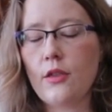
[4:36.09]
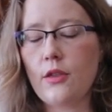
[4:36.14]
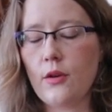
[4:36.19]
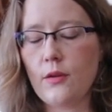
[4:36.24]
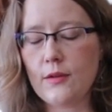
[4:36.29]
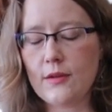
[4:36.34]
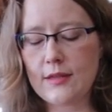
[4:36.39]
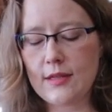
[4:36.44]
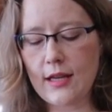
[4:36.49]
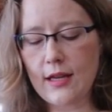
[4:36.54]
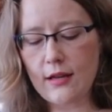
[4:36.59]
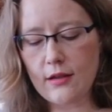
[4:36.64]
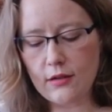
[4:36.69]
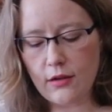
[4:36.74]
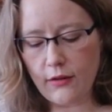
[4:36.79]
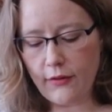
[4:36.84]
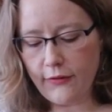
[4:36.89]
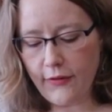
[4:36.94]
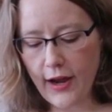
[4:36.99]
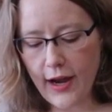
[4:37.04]
Those
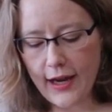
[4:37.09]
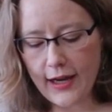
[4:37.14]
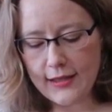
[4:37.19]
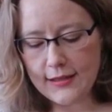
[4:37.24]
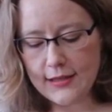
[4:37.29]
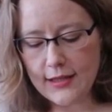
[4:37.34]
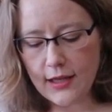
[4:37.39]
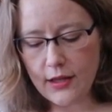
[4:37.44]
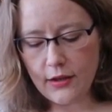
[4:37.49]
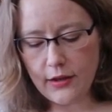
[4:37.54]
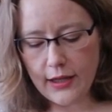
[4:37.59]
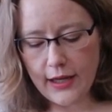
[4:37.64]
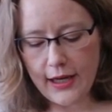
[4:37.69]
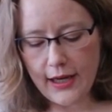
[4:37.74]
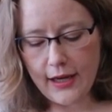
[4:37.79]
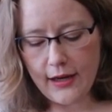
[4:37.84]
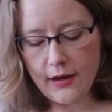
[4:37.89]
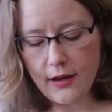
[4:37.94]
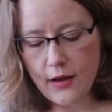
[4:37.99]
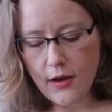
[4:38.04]
things are fine to
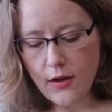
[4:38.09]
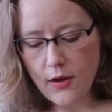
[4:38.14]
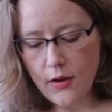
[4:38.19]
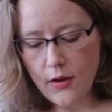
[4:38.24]
clean.